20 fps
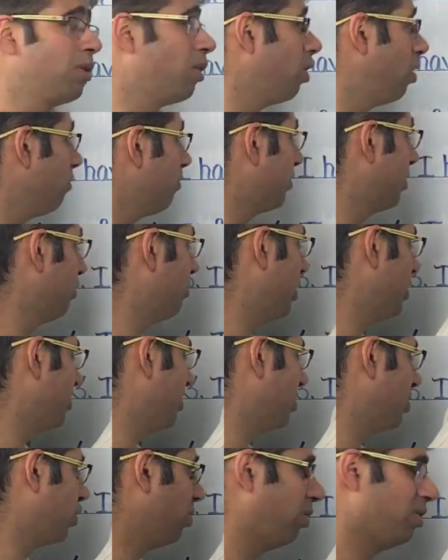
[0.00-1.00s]
of the
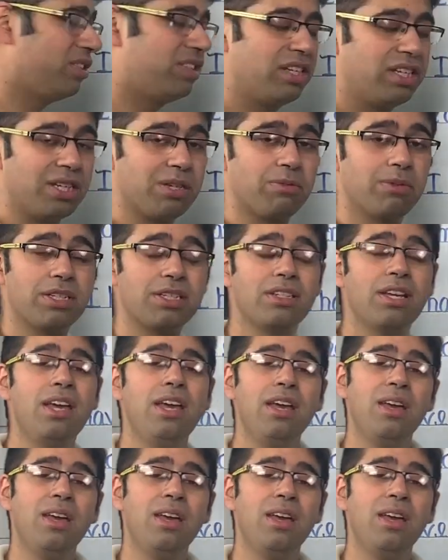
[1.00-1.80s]
present continuous,